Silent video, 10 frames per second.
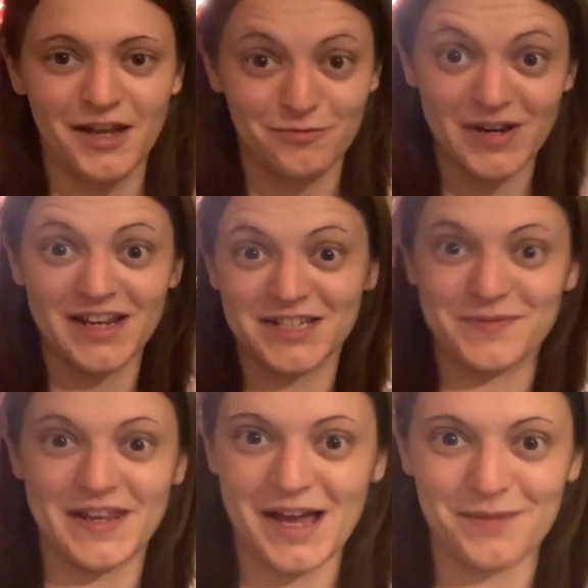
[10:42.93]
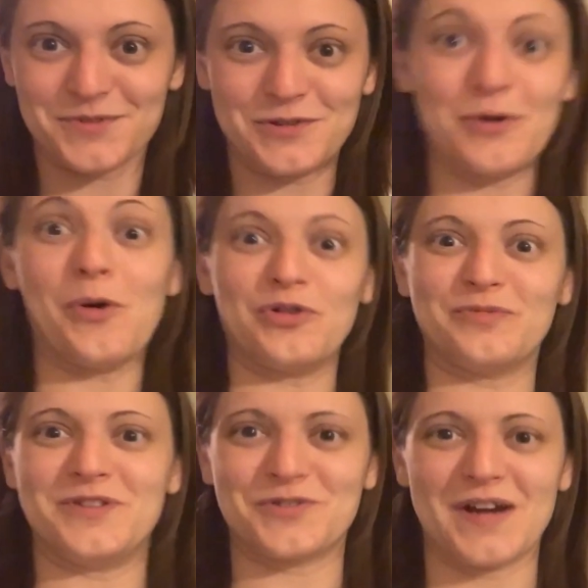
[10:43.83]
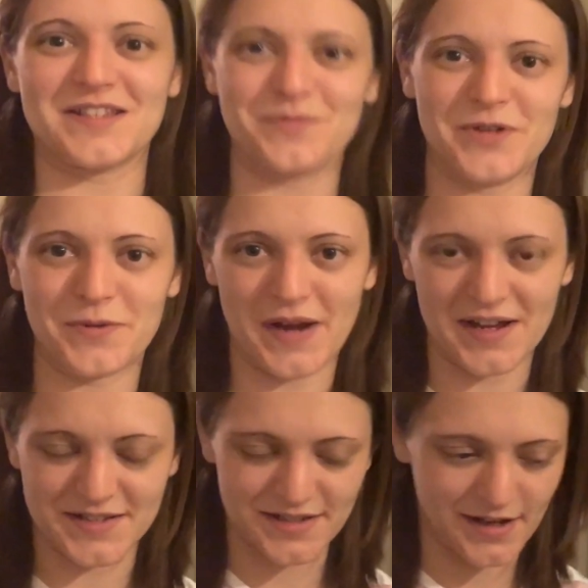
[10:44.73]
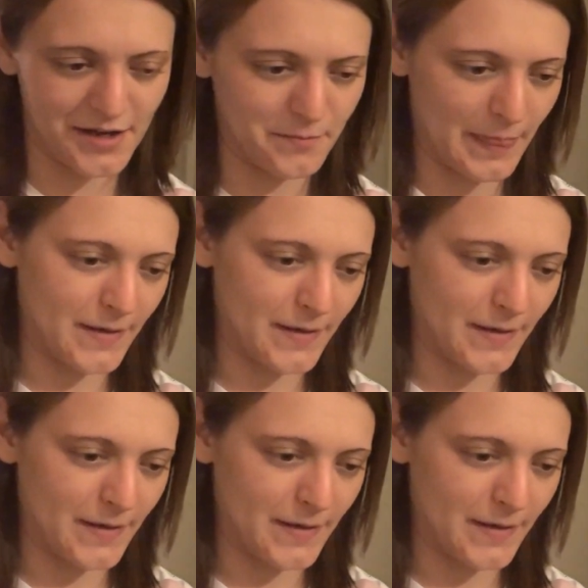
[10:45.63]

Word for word: it really has been absolutely awesome interacting with you guys um,